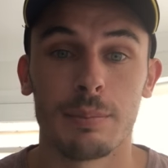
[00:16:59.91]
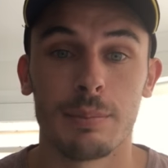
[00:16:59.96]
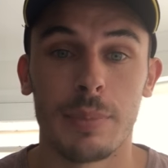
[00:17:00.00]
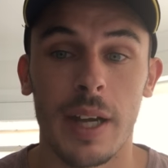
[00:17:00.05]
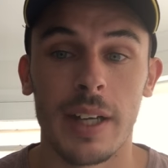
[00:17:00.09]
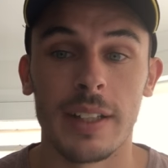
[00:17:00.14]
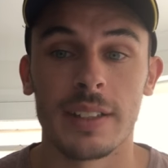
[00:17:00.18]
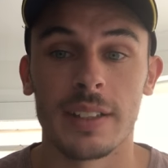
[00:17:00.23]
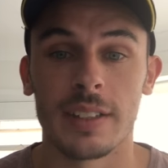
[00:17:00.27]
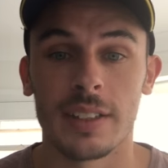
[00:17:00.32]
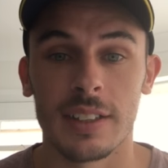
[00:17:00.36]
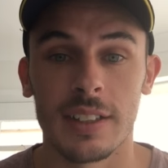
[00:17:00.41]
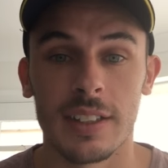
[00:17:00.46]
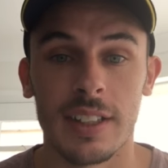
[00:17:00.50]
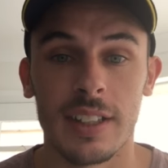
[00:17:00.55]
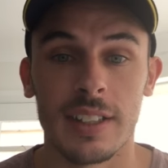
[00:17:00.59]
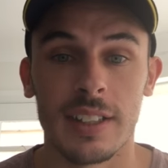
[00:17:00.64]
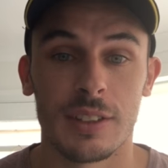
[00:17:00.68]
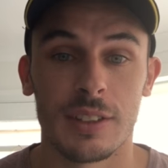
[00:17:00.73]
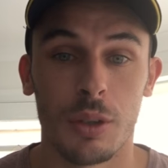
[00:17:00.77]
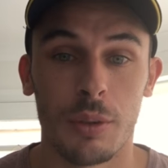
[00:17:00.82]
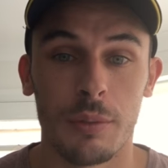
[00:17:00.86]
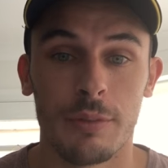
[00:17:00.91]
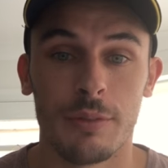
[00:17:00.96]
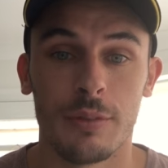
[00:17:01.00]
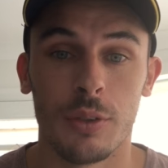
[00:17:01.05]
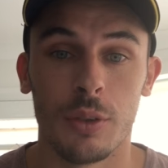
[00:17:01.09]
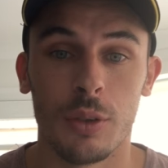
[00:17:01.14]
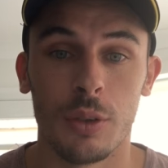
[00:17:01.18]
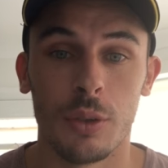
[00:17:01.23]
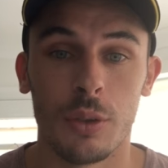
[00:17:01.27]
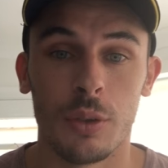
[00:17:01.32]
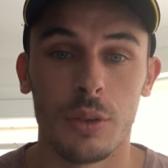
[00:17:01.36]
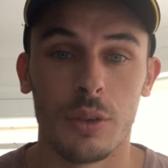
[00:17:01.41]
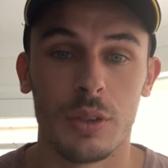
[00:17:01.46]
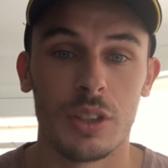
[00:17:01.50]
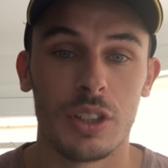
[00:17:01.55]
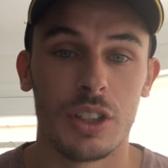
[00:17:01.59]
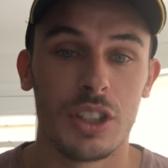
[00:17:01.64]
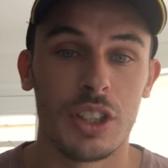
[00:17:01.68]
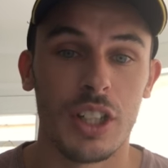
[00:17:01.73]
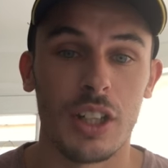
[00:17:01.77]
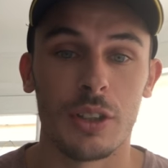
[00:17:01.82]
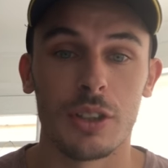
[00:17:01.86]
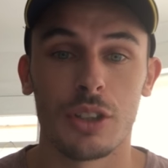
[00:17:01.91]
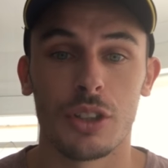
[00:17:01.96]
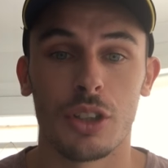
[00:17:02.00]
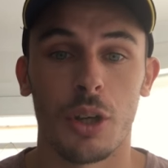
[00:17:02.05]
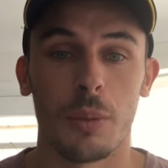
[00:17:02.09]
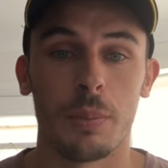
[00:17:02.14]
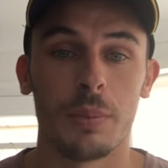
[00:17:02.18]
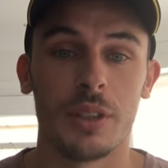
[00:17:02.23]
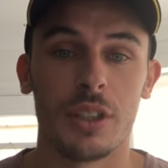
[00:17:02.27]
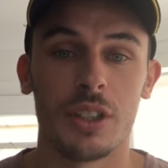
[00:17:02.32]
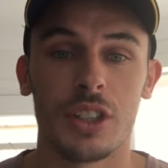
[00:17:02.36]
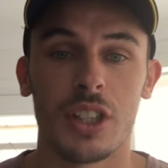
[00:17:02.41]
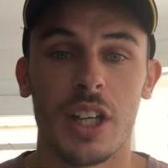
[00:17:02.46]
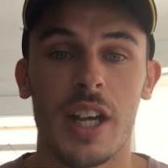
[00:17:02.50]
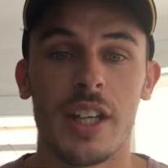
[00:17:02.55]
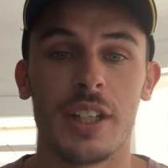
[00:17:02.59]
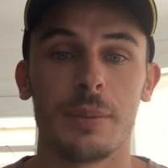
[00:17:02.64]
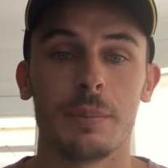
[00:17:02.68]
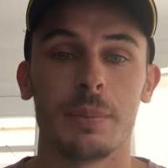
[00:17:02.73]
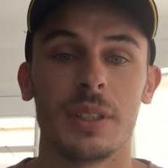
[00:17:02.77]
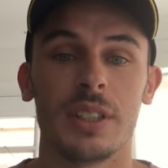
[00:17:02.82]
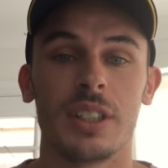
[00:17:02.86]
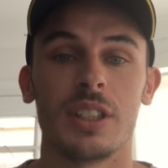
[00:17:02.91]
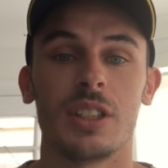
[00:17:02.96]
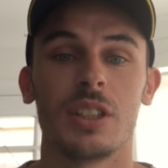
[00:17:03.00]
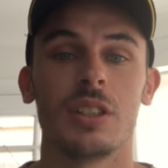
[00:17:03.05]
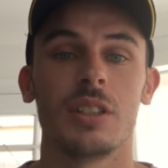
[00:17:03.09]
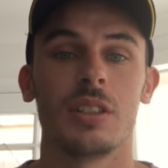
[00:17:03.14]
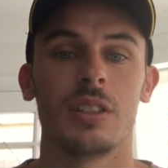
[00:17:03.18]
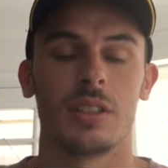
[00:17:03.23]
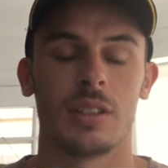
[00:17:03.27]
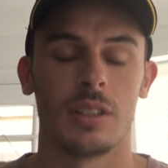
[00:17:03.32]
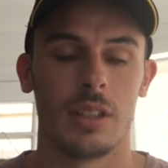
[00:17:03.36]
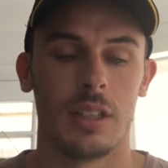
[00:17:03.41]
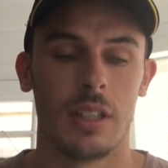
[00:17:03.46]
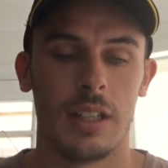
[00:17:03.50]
Basically, top four ch chopping and changing positions.